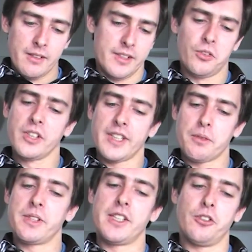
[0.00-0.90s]
the only
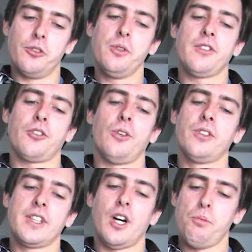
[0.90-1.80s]
thing we need to do is
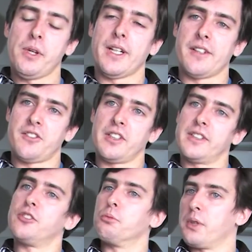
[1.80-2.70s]
all the operators
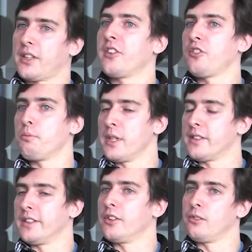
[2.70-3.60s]
that need to
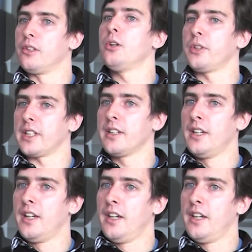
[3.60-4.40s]
participate in unloading